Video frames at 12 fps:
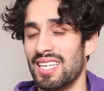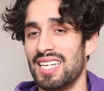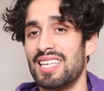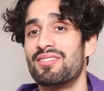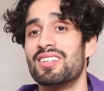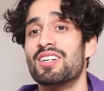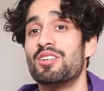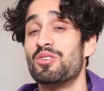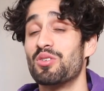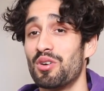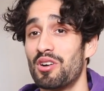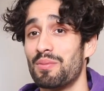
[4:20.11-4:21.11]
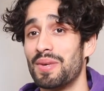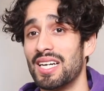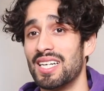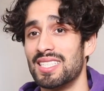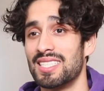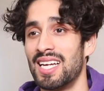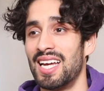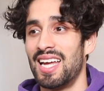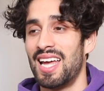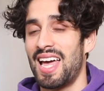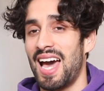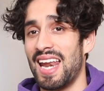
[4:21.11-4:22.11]
And even in New York, because
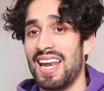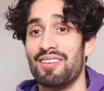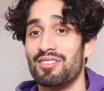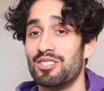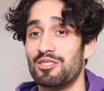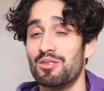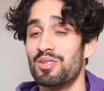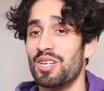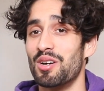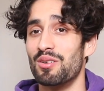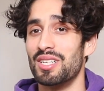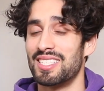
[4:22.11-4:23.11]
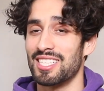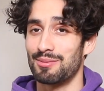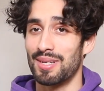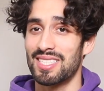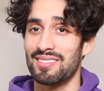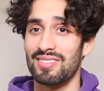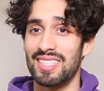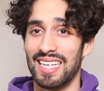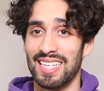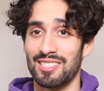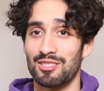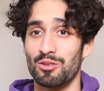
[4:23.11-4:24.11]
I didn't have a studio and it's expensive to
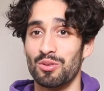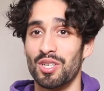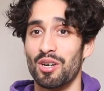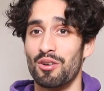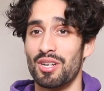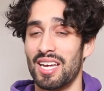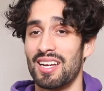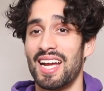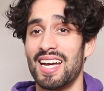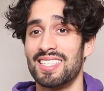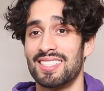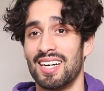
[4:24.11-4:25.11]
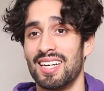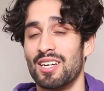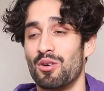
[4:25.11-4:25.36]
get a studio or you get your hands on it,